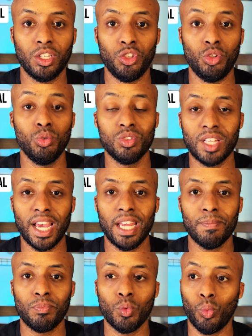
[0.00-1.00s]
use
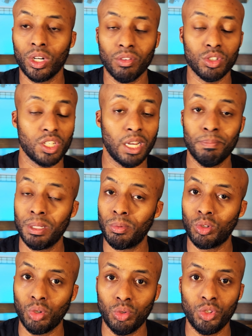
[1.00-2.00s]
that. Whatever's
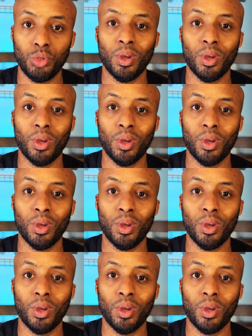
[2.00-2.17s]
unbiblical, you